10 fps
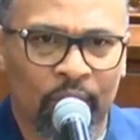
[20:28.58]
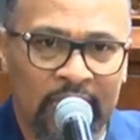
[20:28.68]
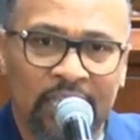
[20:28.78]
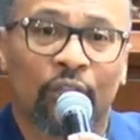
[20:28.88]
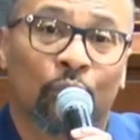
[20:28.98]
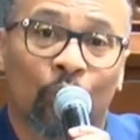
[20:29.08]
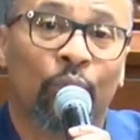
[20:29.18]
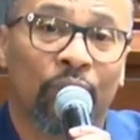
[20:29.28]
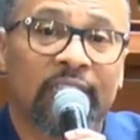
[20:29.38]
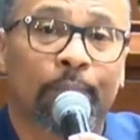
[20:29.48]
get
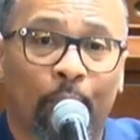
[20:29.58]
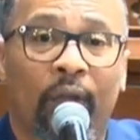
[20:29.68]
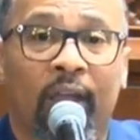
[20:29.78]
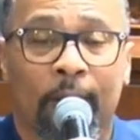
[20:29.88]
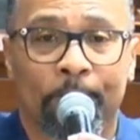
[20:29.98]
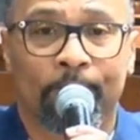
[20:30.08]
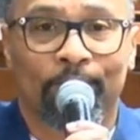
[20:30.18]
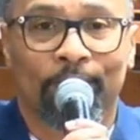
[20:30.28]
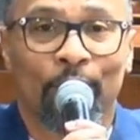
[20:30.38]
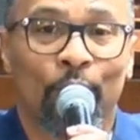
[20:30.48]
through this prayer,
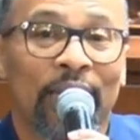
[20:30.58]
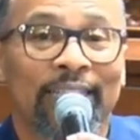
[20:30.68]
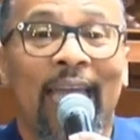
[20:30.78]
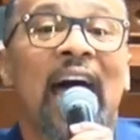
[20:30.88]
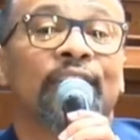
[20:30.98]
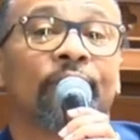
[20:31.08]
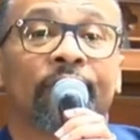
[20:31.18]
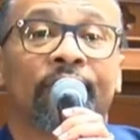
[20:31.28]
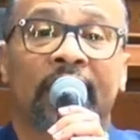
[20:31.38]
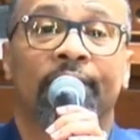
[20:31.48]
you need to ask
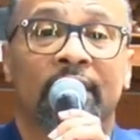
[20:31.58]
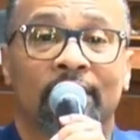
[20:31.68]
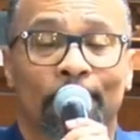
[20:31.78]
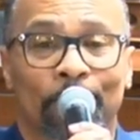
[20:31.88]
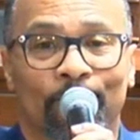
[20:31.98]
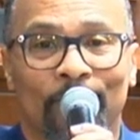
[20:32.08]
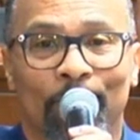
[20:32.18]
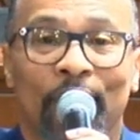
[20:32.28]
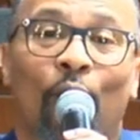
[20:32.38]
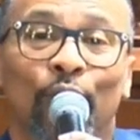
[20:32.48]
for forgiveness
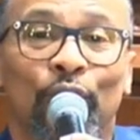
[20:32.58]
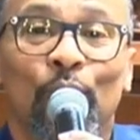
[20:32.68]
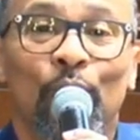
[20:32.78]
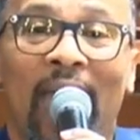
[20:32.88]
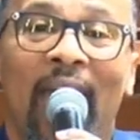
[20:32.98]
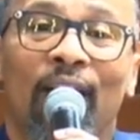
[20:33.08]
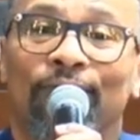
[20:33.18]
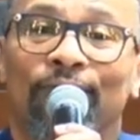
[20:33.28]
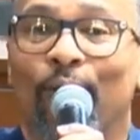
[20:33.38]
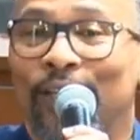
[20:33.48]
because you
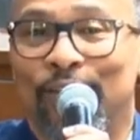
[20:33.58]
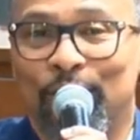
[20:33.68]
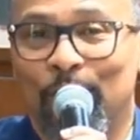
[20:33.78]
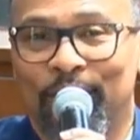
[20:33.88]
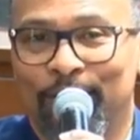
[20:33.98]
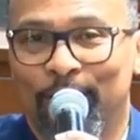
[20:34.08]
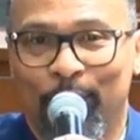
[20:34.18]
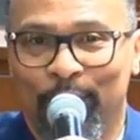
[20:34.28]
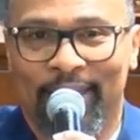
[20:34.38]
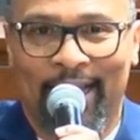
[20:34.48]
have fallen short of the
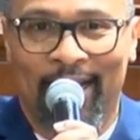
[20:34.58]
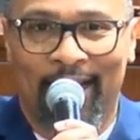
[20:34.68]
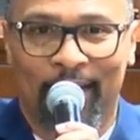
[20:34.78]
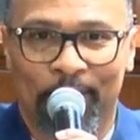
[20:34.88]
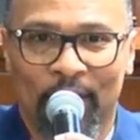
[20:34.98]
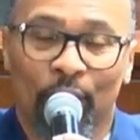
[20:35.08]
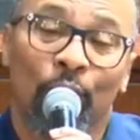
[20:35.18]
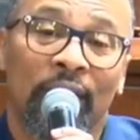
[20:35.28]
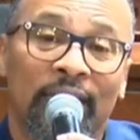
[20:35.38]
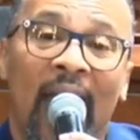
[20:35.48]
glory of God.
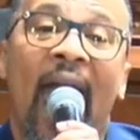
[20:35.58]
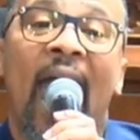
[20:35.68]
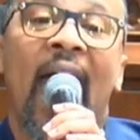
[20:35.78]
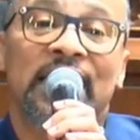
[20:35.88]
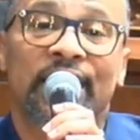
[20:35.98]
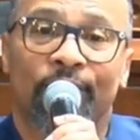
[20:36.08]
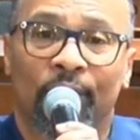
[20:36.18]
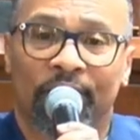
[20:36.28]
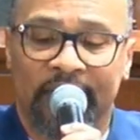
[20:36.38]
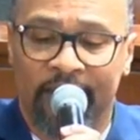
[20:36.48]
You need to ask
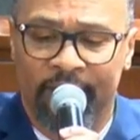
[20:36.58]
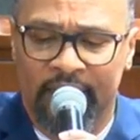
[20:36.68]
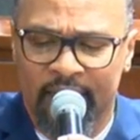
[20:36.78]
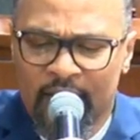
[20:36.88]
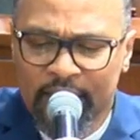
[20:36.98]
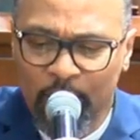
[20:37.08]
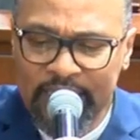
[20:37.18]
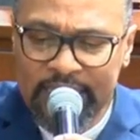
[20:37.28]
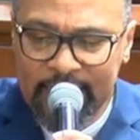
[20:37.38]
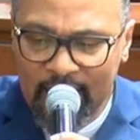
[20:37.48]
for forgiveness. So
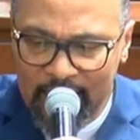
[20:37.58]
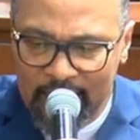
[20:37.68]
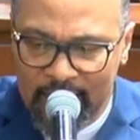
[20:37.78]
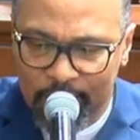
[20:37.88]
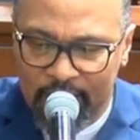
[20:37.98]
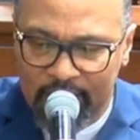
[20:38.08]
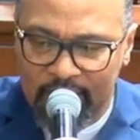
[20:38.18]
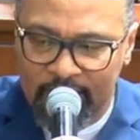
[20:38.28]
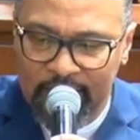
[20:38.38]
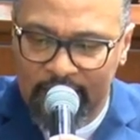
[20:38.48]
he's telling them that
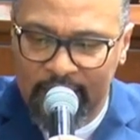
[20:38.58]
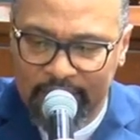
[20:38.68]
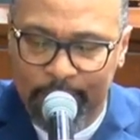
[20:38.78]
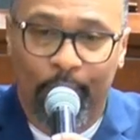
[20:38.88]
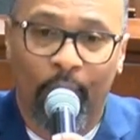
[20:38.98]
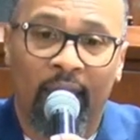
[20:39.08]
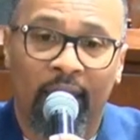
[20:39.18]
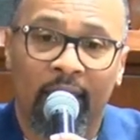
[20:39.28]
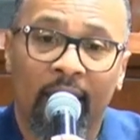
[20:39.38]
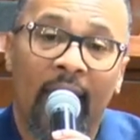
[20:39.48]
they need to
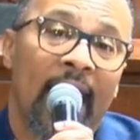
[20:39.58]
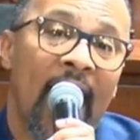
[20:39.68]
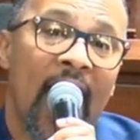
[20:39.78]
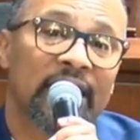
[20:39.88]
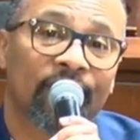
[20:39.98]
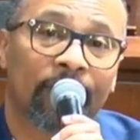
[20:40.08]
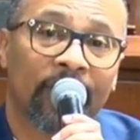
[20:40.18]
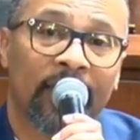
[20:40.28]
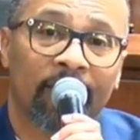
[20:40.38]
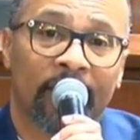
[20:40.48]
pray and ask for
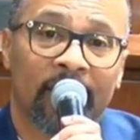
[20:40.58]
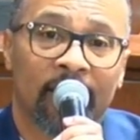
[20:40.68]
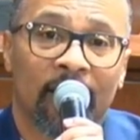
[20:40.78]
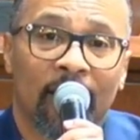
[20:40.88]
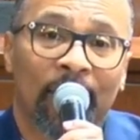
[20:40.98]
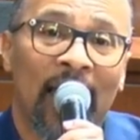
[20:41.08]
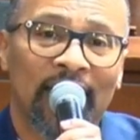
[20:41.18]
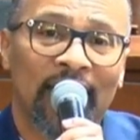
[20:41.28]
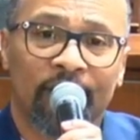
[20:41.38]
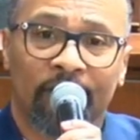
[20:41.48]
forgiveness, but
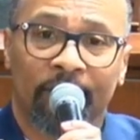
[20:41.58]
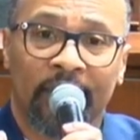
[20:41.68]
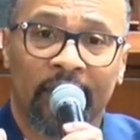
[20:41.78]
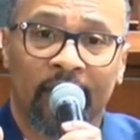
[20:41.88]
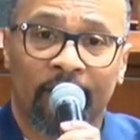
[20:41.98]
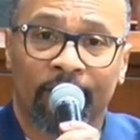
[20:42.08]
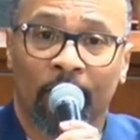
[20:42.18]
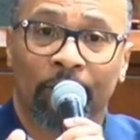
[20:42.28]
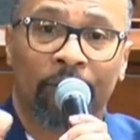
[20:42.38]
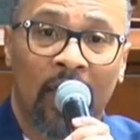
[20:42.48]
not just to forgive
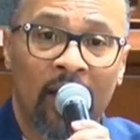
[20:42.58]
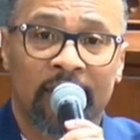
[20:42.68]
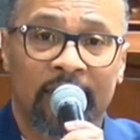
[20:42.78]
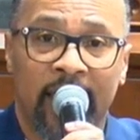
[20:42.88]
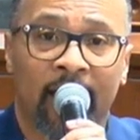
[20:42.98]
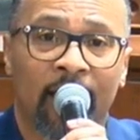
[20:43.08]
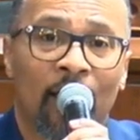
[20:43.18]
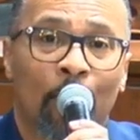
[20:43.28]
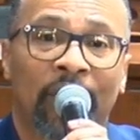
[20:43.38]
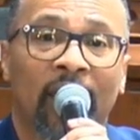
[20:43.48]
from their sake,
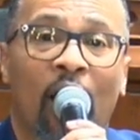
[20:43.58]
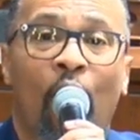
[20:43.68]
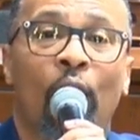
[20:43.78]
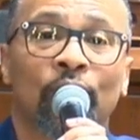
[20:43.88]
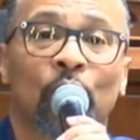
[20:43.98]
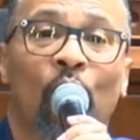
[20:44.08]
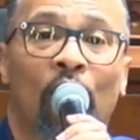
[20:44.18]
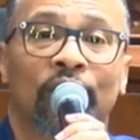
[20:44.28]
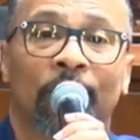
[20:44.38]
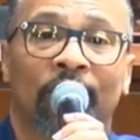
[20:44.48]
but they also
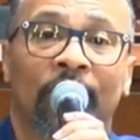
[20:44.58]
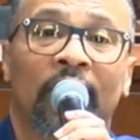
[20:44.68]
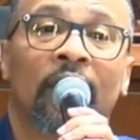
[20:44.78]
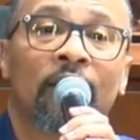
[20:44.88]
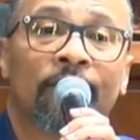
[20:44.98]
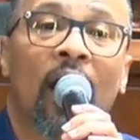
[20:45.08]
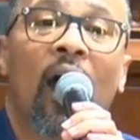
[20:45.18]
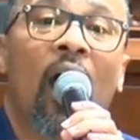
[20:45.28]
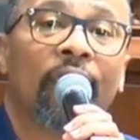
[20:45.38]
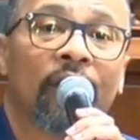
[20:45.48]
ought to forgive
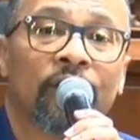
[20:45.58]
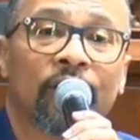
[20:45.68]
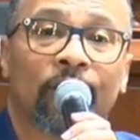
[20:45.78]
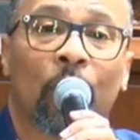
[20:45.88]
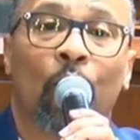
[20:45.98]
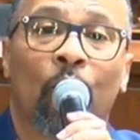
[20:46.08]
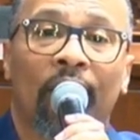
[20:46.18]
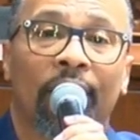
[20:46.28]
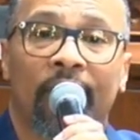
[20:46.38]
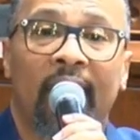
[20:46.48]
others for
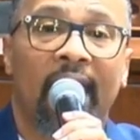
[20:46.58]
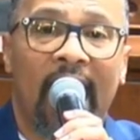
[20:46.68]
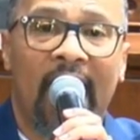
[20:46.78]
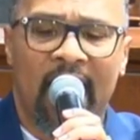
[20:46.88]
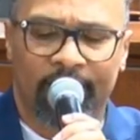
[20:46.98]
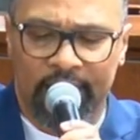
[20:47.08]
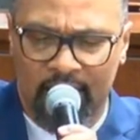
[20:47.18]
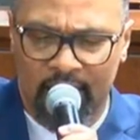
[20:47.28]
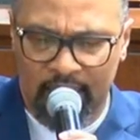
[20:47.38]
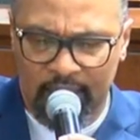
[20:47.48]
what they have
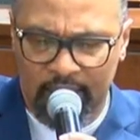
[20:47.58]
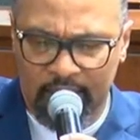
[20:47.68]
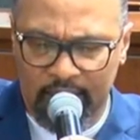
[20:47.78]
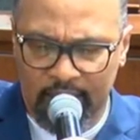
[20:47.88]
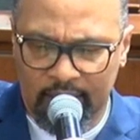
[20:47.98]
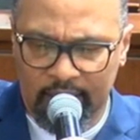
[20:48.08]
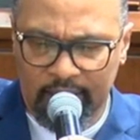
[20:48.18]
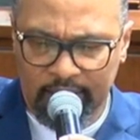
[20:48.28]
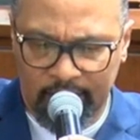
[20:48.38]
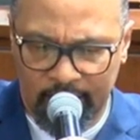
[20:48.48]
done
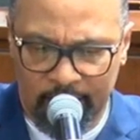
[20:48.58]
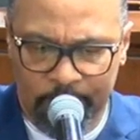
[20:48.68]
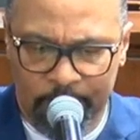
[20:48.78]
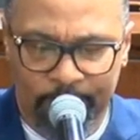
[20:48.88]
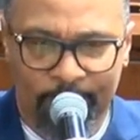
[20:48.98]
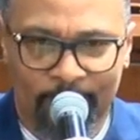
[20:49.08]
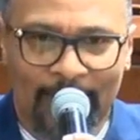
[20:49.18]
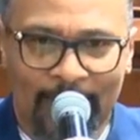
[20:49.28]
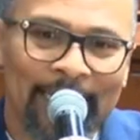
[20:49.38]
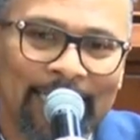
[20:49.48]
to them.
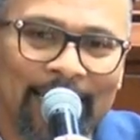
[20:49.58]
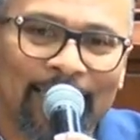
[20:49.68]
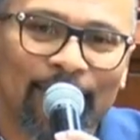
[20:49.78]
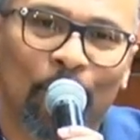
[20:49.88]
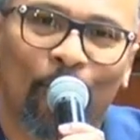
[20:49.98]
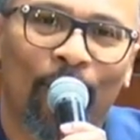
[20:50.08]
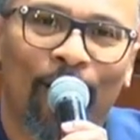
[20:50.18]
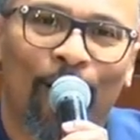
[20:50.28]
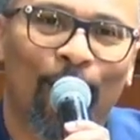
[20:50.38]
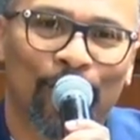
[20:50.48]
And then he says your
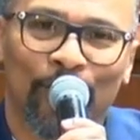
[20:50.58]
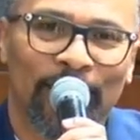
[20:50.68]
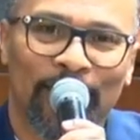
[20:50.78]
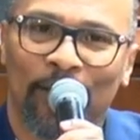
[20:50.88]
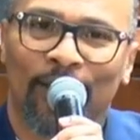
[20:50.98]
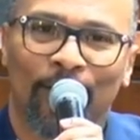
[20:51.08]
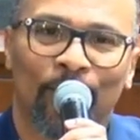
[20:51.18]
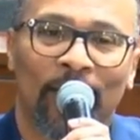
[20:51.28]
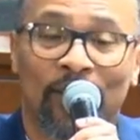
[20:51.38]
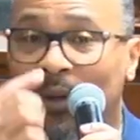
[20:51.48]
prayer also need to
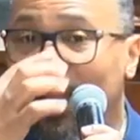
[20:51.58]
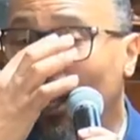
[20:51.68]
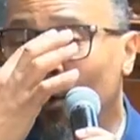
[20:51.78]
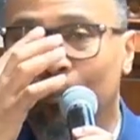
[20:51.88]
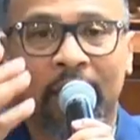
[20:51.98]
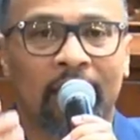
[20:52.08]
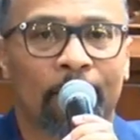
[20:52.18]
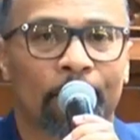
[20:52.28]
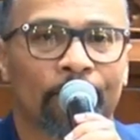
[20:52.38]
include guess what? Help me